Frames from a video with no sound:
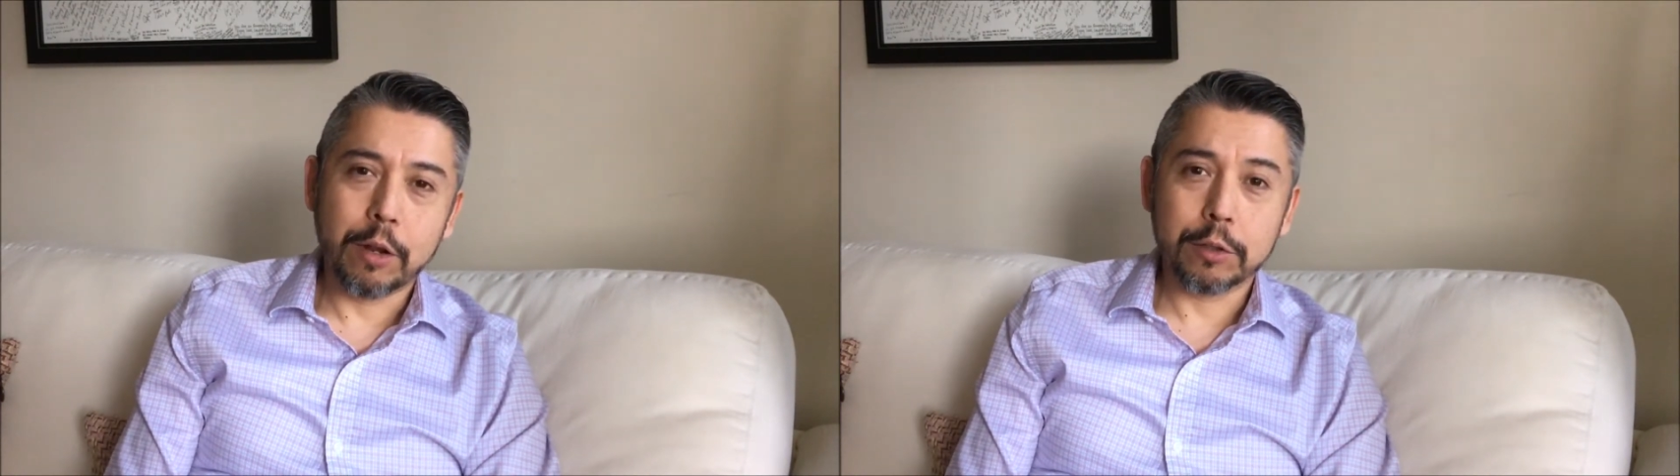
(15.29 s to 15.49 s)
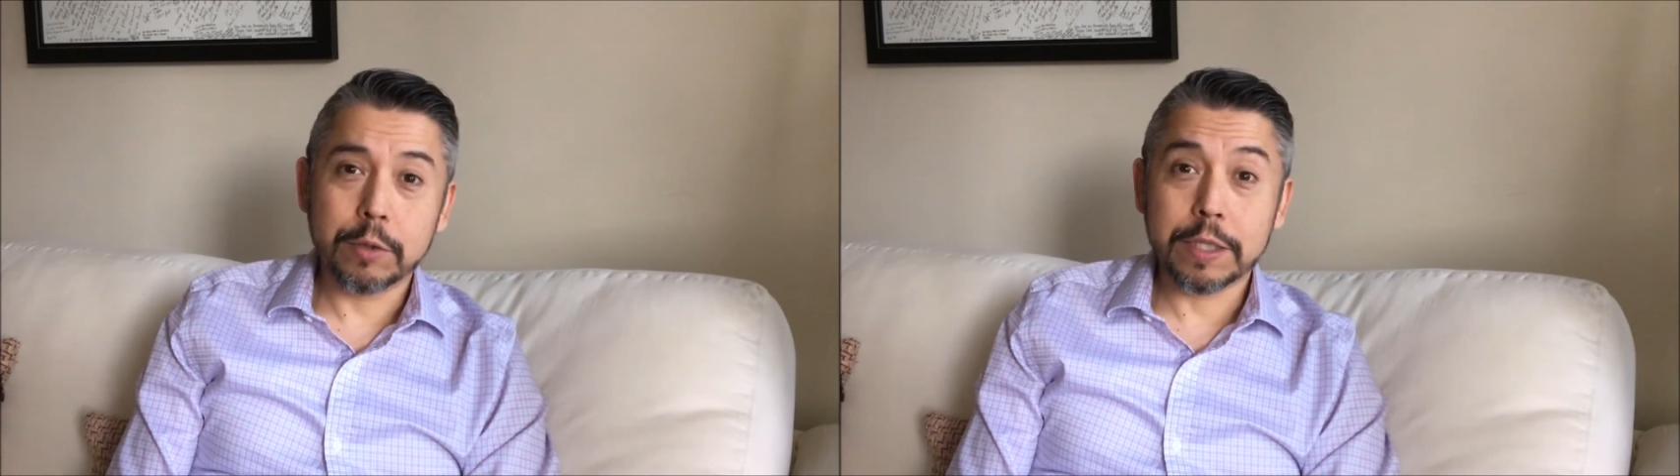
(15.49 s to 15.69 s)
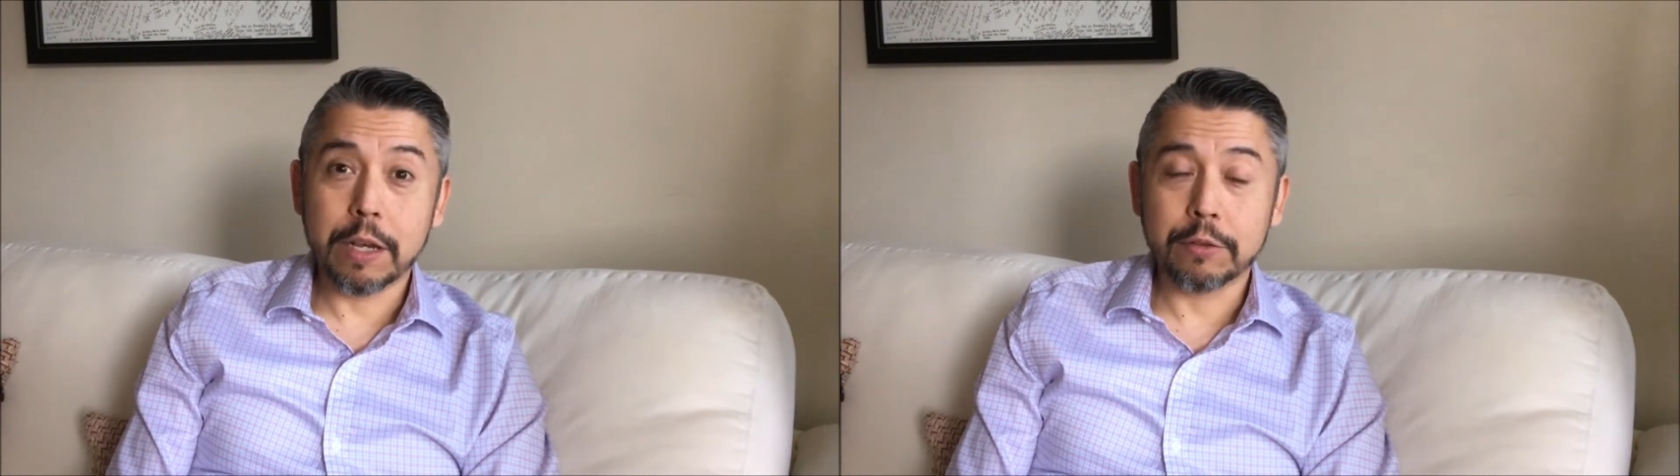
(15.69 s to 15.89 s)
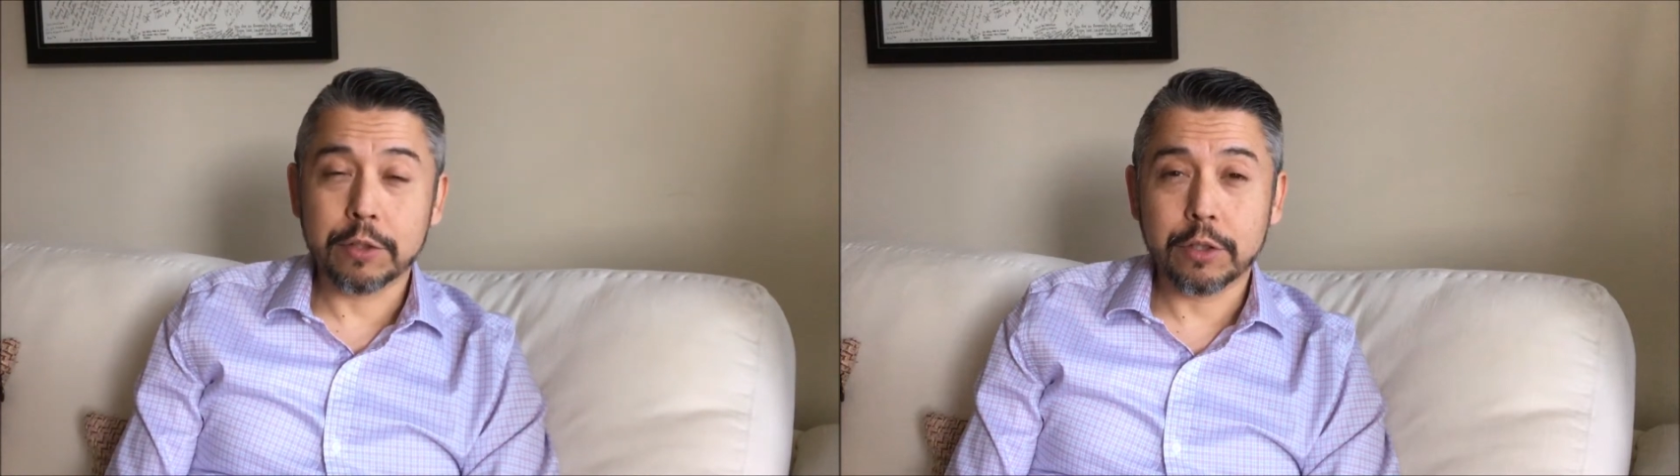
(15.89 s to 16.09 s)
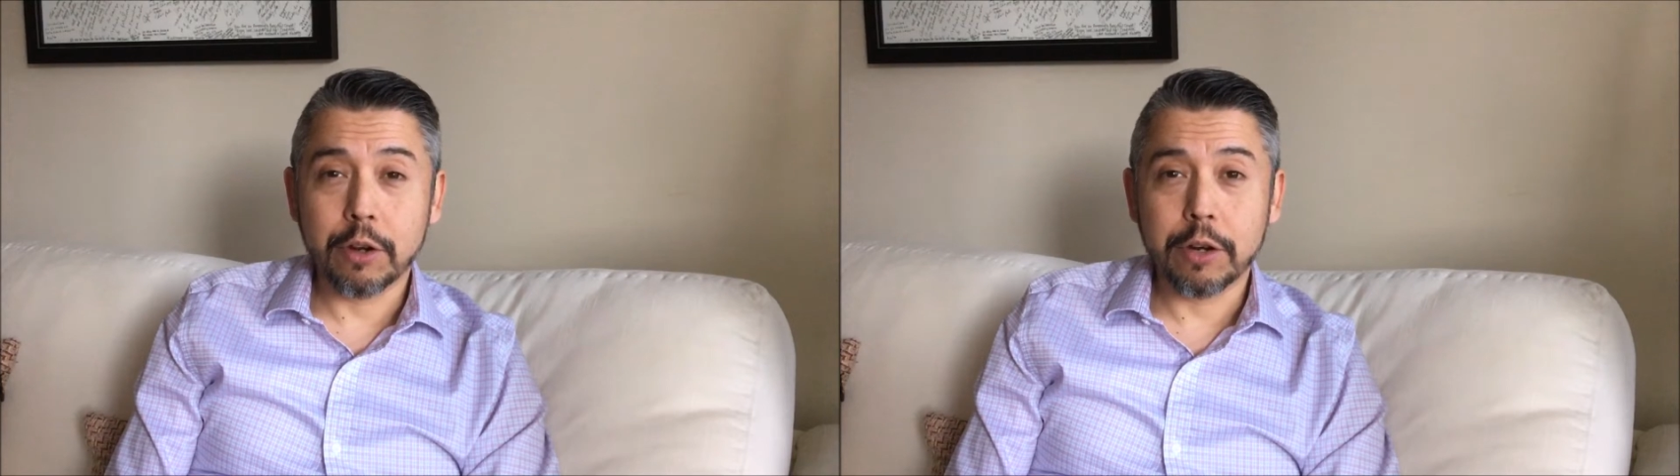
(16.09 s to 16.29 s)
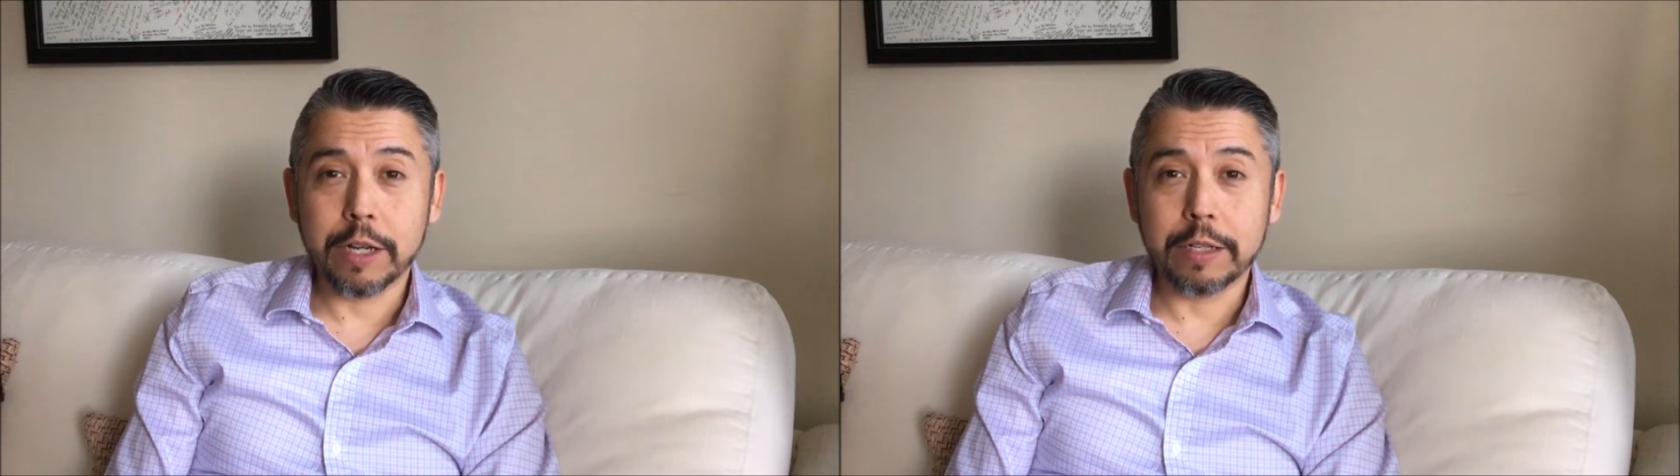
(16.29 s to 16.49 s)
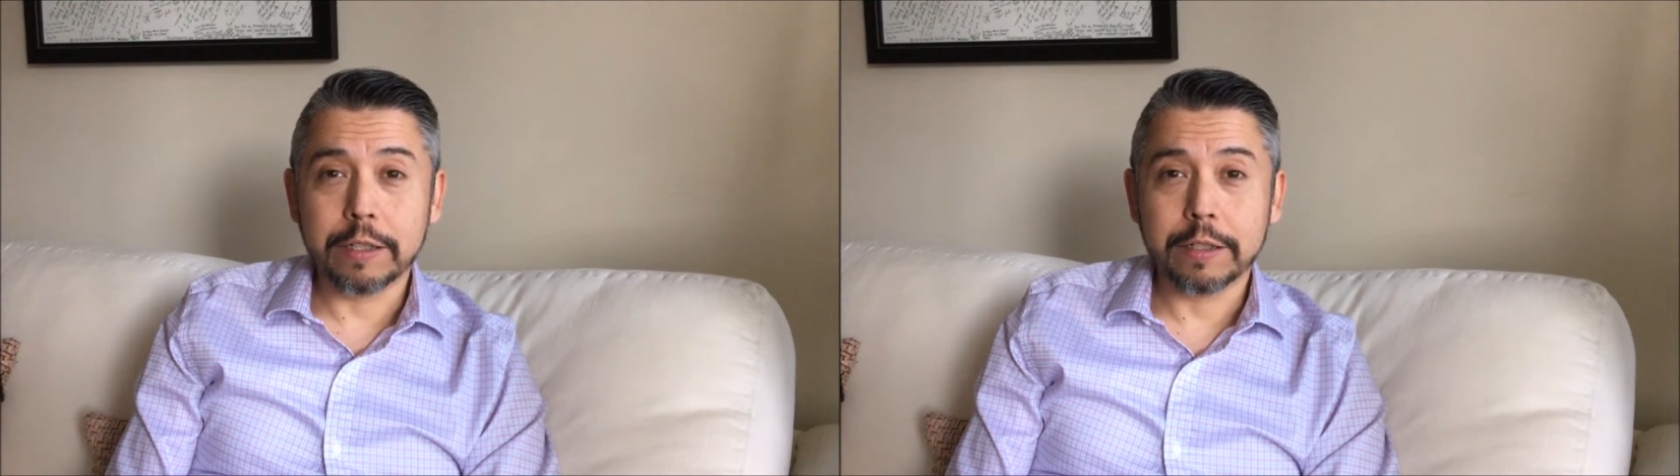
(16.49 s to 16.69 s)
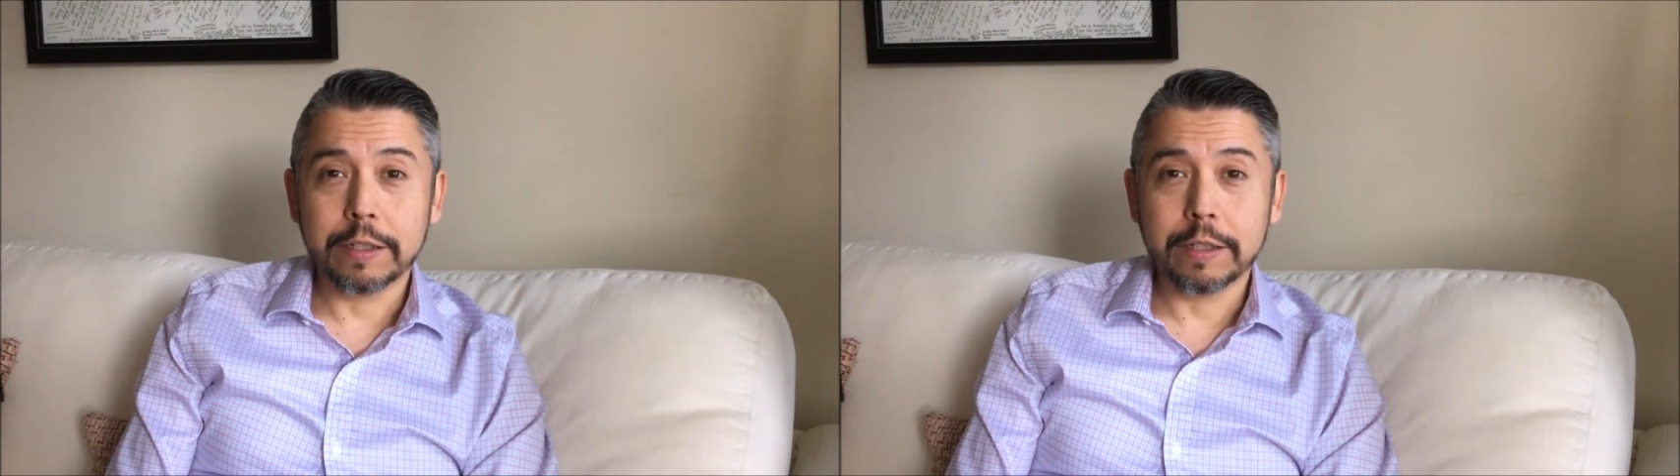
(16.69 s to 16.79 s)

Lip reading: ultrasound started,